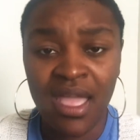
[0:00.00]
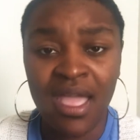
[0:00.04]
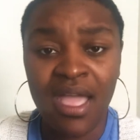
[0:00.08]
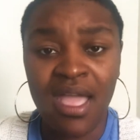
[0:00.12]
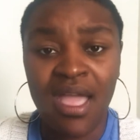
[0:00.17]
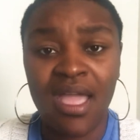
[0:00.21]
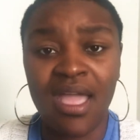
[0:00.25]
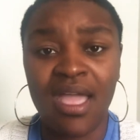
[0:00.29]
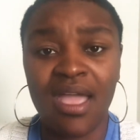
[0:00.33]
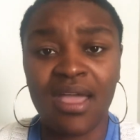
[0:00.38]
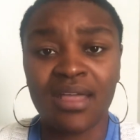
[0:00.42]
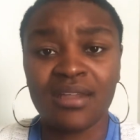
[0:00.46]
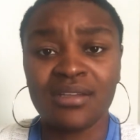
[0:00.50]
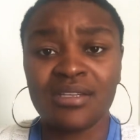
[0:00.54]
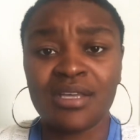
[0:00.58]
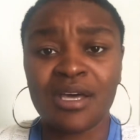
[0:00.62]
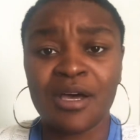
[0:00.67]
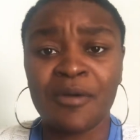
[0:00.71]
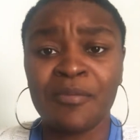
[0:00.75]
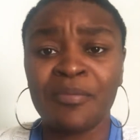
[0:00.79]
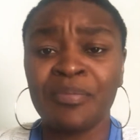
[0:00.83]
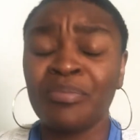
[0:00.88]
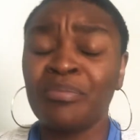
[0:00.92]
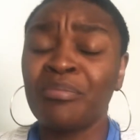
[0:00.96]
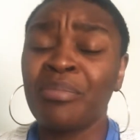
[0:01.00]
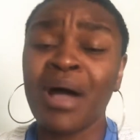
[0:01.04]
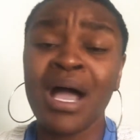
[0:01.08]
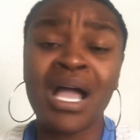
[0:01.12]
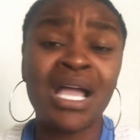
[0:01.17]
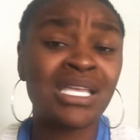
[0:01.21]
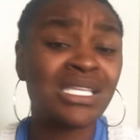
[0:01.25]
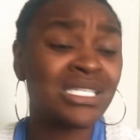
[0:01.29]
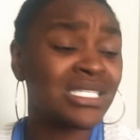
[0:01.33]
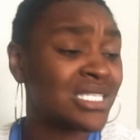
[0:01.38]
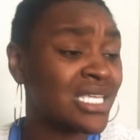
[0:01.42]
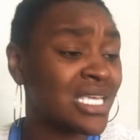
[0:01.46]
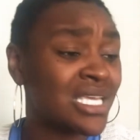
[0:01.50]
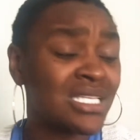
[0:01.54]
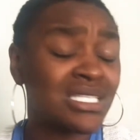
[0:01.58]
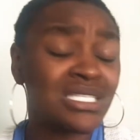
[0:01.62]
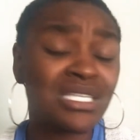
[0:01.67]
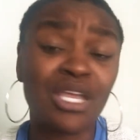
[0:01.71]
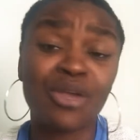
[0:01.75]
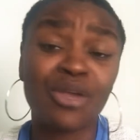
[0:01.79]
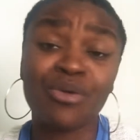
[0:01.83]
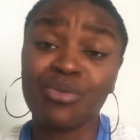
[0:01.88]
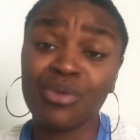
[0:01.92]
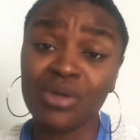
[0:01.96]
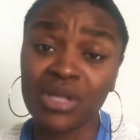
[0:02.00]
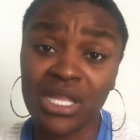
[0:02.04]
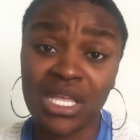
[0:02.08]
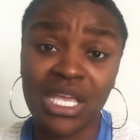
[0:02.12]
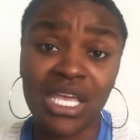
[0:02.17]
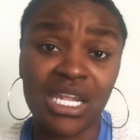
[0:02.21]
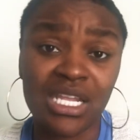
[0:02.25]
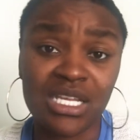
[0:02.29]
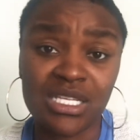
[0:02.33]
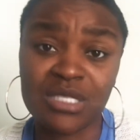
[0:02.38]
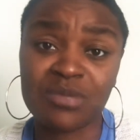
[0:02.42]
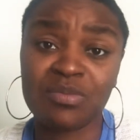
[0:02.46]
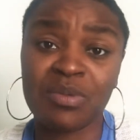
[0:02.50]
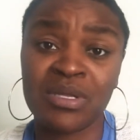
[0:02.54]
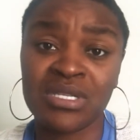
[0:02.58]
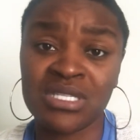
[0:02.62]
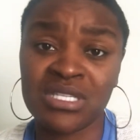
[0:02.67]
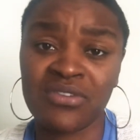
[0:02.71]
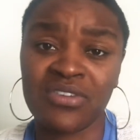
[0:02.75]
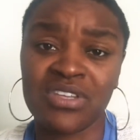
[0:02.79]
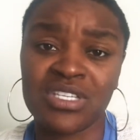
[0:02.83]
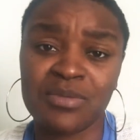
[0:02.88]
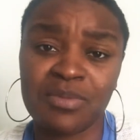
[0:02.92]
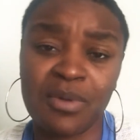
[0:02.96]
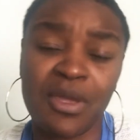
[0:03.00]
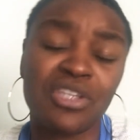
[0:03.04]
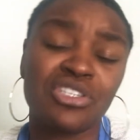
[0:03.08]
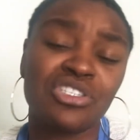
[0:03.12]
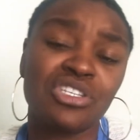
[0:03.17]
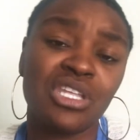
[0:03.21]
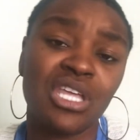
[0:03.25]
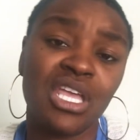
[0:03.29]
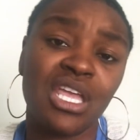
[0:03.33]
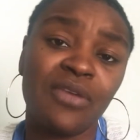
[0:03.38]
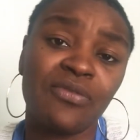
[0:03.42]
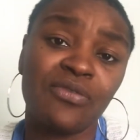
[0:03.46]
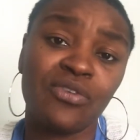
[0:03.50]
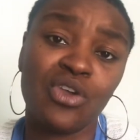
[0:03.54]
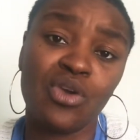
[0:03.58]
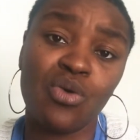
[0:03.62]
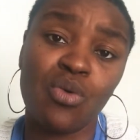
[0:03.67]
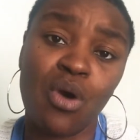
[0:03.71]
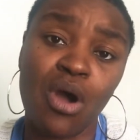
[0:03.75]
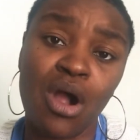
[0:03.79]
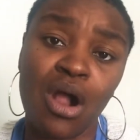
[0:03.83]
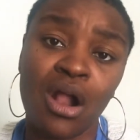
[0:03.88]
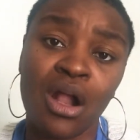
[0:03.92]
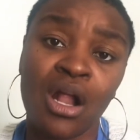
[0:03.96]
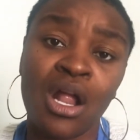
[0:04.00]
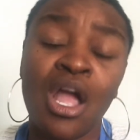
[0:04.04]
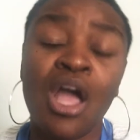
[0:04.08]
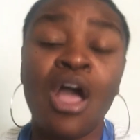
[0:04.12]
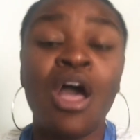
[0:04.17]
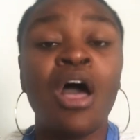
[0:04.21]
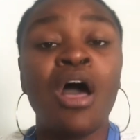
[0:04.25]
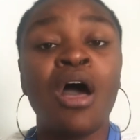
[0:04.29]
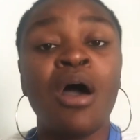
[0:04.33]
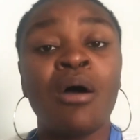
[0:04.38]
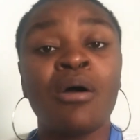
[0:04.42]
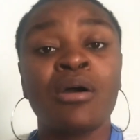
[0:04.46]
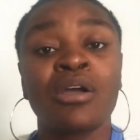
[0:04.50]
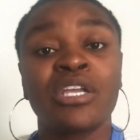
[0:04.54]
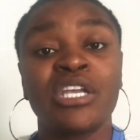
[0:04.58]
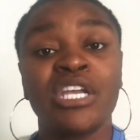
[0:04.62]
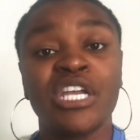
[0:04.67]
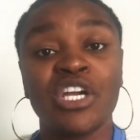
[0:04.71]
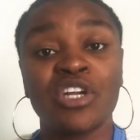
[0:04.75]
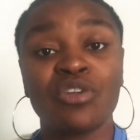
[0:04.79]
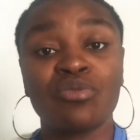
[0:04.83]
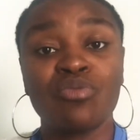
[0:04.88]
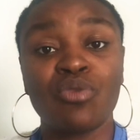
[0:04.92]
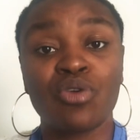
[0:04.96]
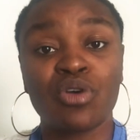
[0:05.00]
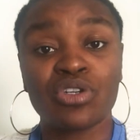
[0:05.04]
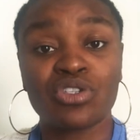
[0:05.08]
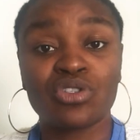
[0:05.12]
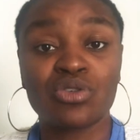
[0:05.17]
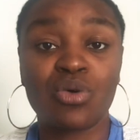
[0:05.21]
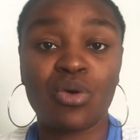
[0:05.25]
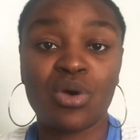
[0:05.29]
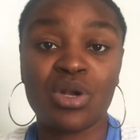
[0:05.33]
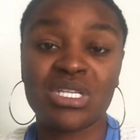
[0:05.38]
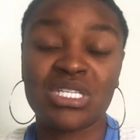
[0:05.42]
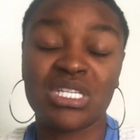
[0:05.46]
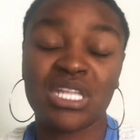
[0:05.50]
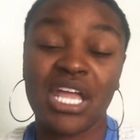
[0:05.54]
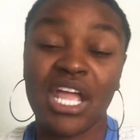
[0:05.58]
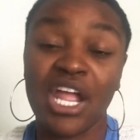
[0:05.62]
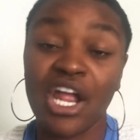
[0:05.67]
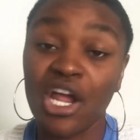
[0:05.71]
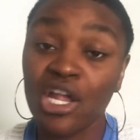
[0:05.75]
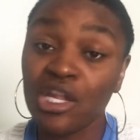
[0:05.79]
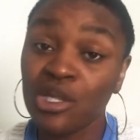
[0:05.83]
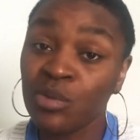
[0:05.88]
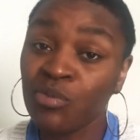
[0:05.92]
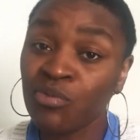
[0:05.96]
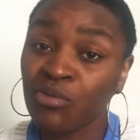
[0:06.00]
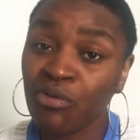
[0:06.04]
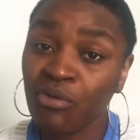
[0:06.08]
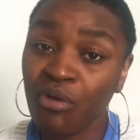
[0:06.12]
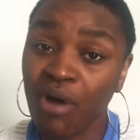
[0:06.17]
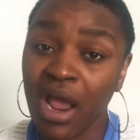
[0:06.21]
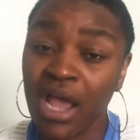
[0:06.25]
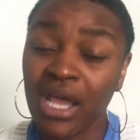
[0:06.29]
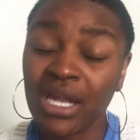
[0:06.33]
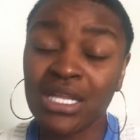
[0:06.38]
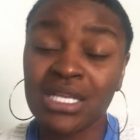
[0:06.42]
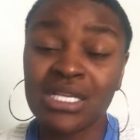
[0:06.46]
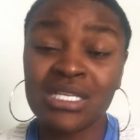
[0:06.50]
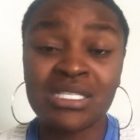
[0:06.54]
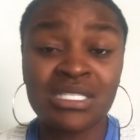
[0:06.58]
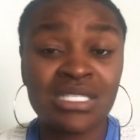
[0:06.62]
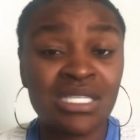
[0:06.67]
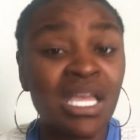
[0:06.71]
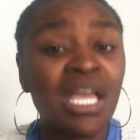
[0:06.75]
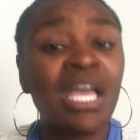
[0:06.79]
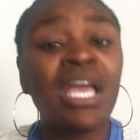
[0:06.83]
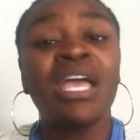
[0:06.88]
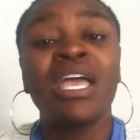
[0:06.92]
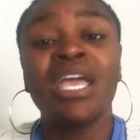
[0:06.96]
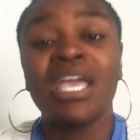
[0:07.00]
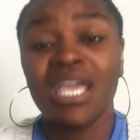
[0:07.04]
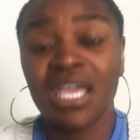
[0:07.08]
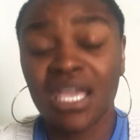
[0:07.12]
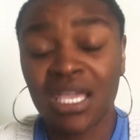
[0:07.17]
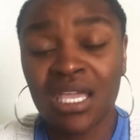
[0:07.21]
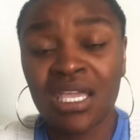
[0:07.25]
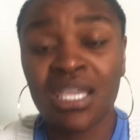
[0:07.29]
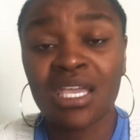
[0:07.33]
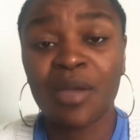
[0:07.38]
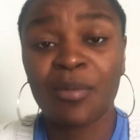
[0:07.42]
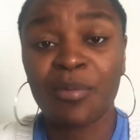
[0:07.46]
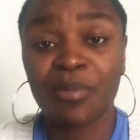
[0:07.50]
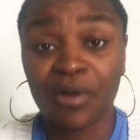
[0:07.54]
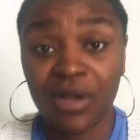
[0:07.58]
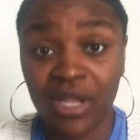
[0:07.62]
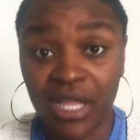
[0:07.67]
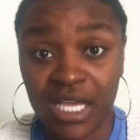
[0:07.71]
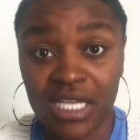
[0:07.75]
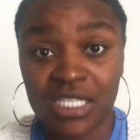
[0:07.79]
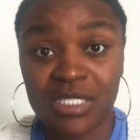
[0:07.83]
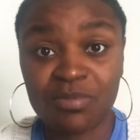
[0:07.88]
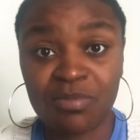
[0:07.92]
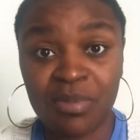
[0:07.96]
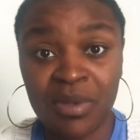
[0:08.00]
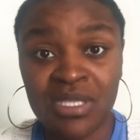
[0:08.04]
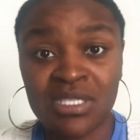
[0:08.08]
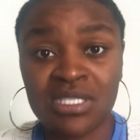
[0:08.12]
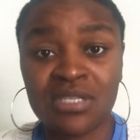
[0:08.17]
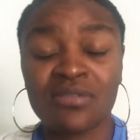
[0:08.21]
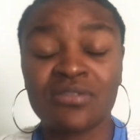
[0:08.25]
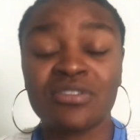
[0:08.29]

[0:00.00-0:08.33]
And buying seeds can really get expensive, especially if you are geared more towards the heirloom varieties. It can get pretty expensive.